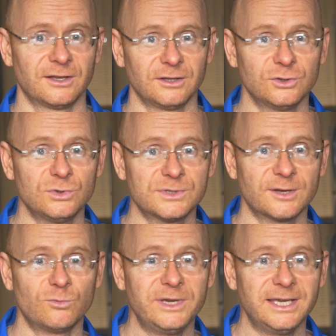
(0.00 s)
lose
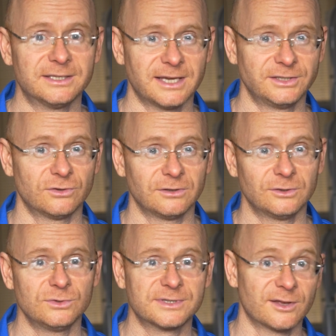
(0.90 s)
the wheat and you'll
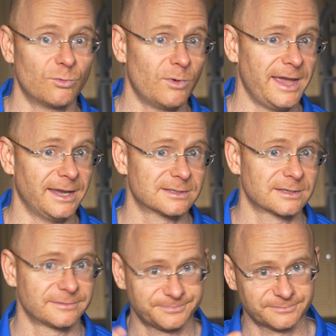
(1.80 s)
lose the weight.
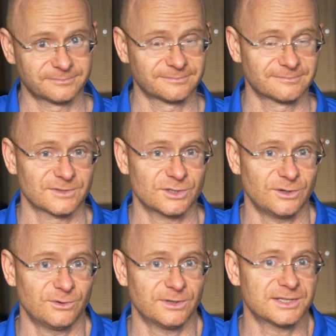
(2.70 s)

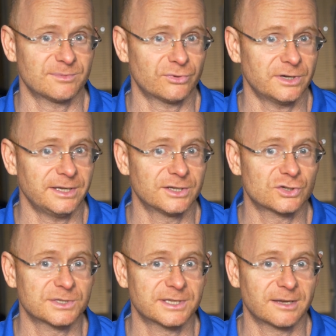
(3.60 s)
So that's a pretty
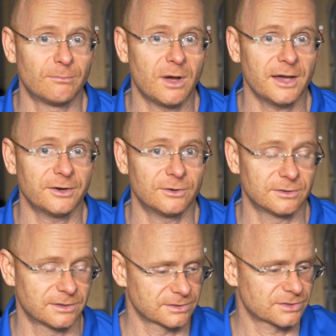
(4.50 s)
interesting motto
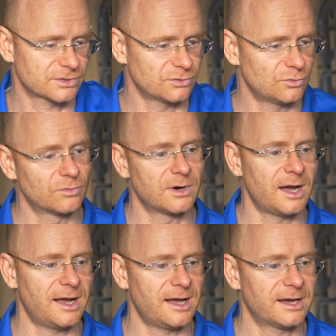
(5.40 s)
to
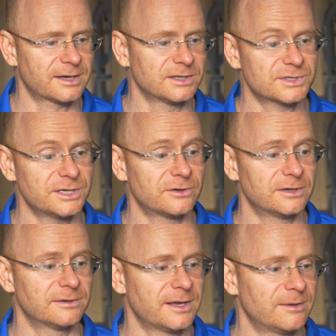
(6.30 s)
consider
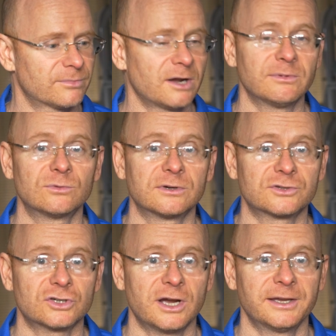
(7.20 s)
and probably worth
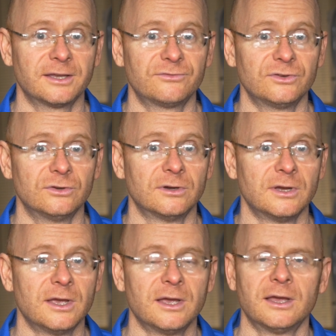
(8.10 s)
trying if you
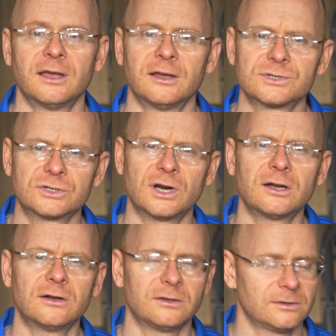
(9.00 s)

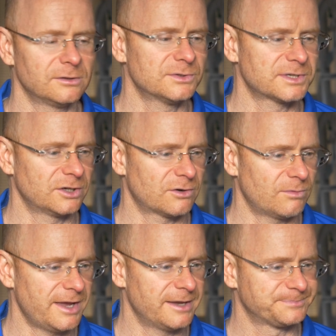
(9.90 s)
struggle losing your
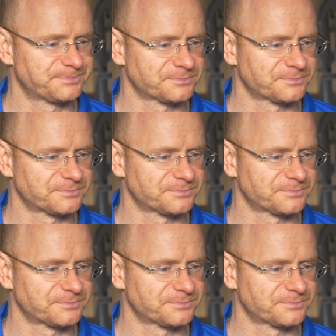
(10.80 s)
weight.